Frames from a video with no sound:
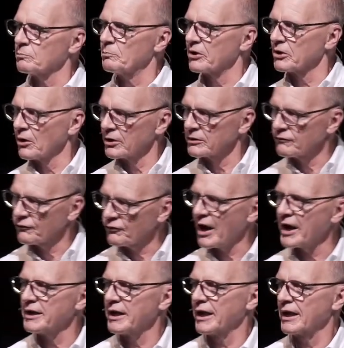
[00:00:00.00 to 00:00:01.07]
but on
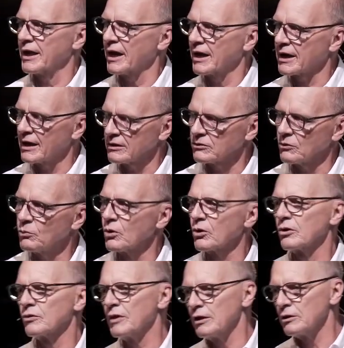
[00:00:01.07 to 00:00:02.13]
Friday I got the
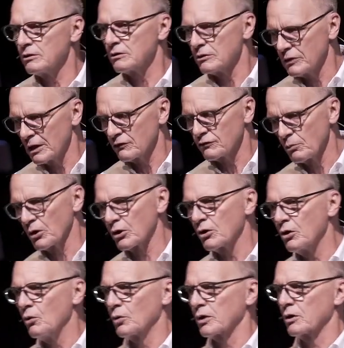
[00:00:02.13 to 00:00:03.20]
word that things weren't
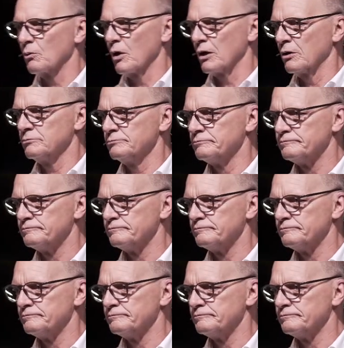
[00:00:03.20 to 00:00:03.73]
going well.